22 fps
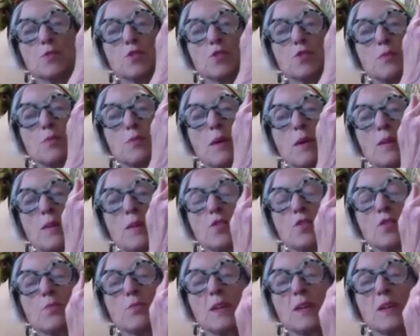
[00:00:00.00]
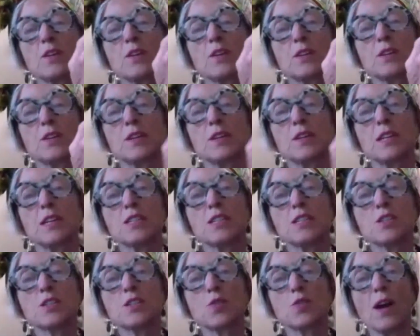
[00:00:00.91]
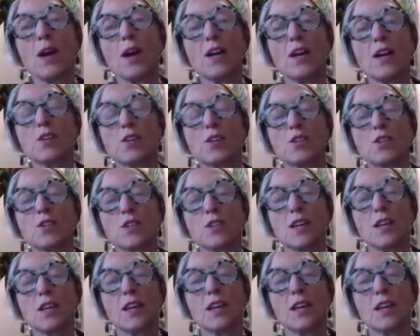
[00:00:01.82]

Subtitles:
which are maybe no bigger than these squares.